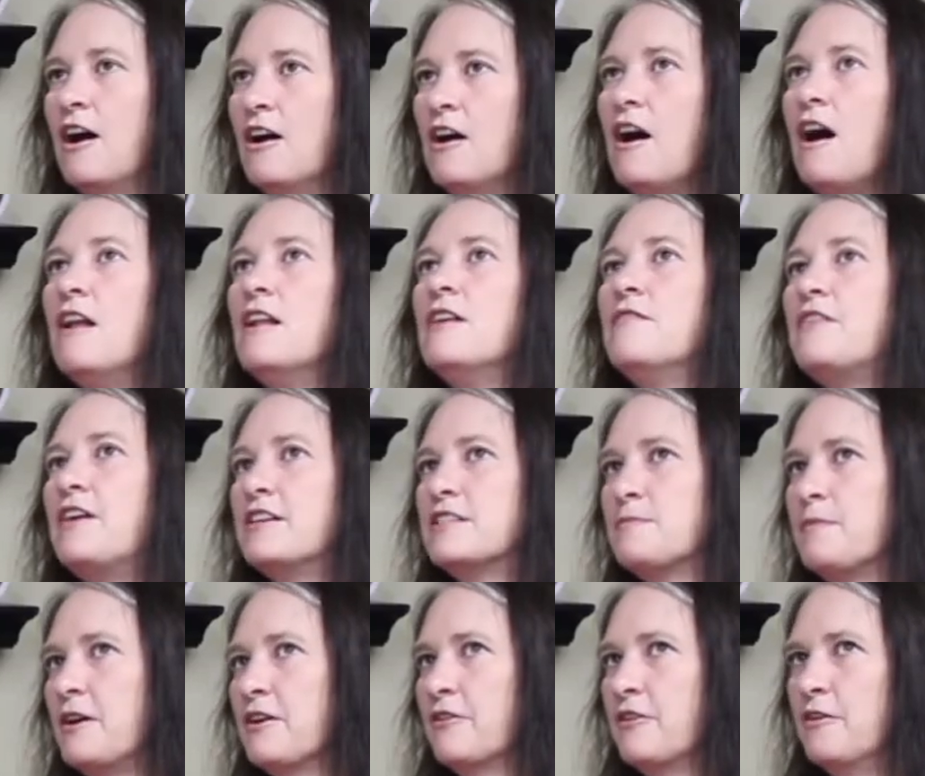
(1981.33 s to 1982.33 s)
All of our
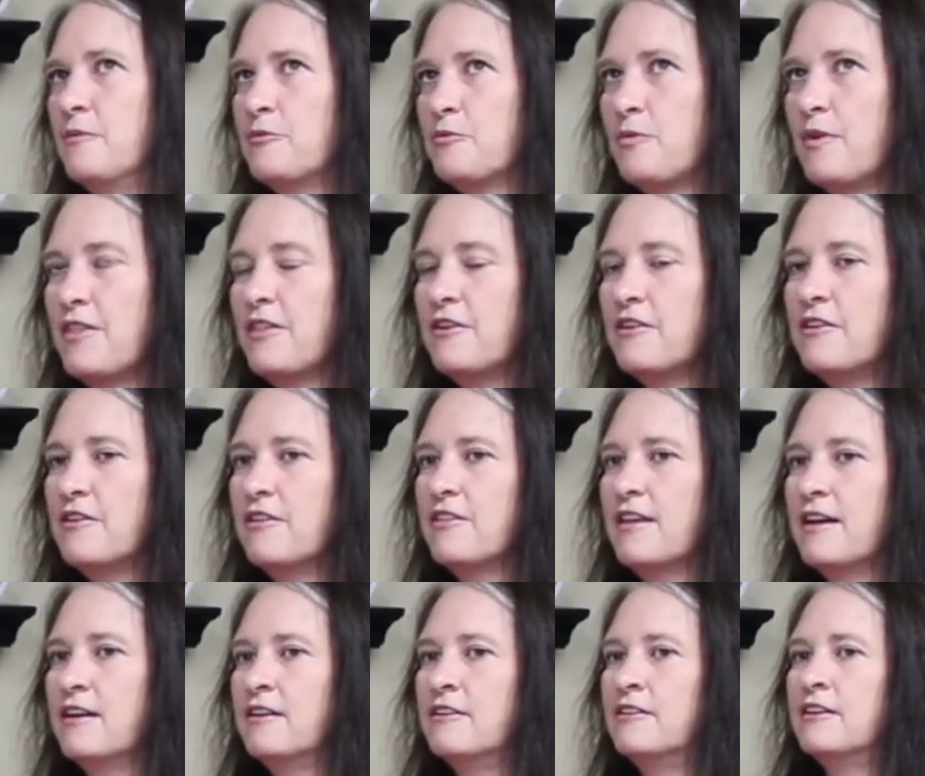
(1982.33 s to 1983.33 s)
small groups, whether
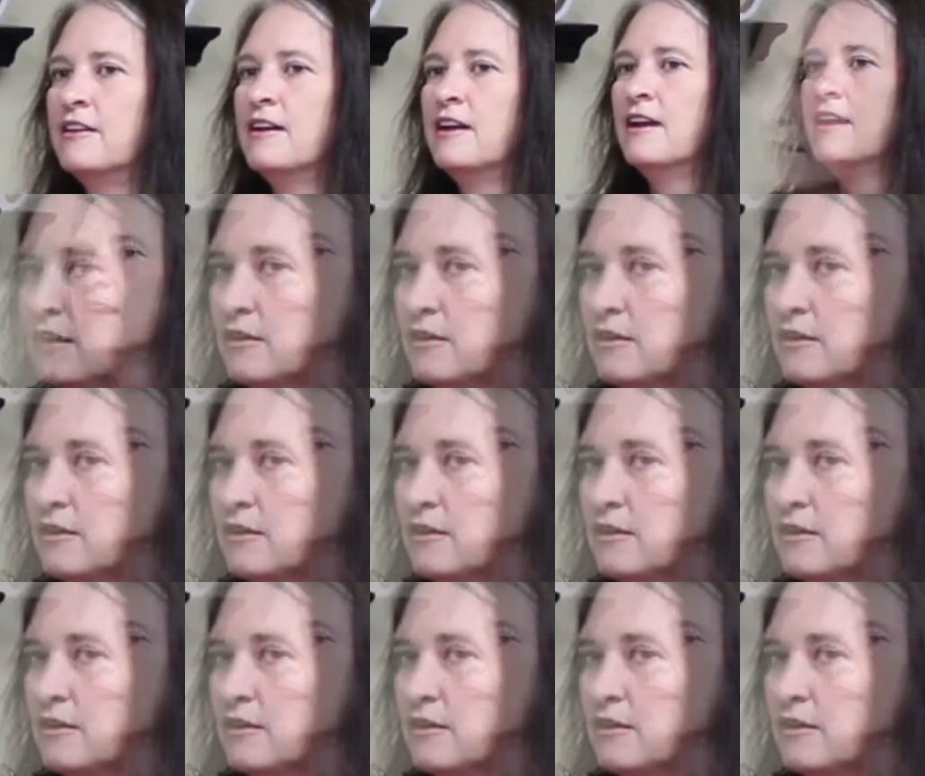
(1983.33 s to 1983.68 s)
they're